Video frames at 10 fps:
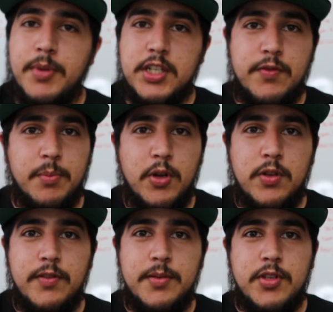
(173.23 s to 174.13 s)
bucks for both
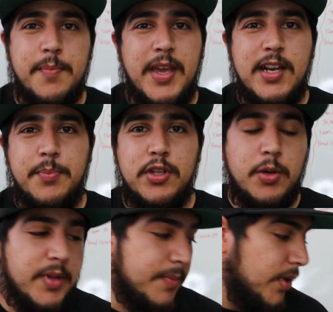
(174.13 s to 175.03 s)
of them, so I paid up a
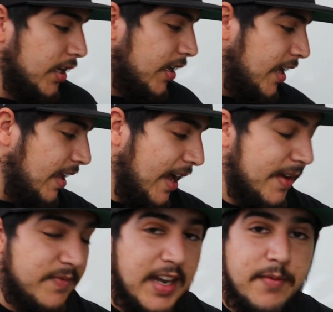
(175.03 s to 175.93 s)
little bit, but
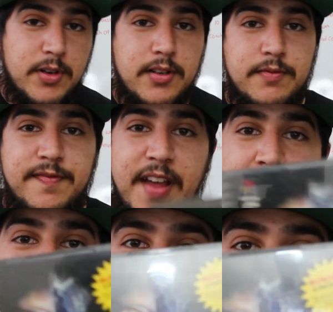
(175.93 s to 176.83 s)
I've never
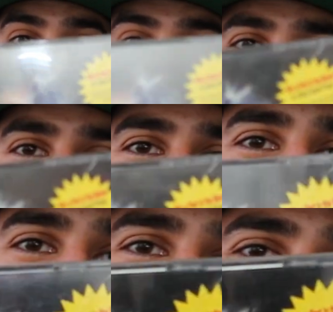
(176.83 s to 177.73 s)
found Resident
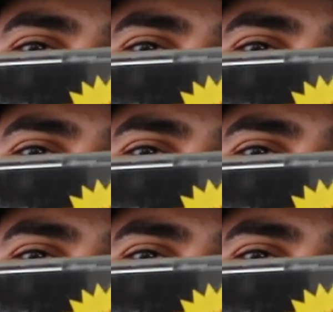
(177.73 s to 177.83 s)
Evil for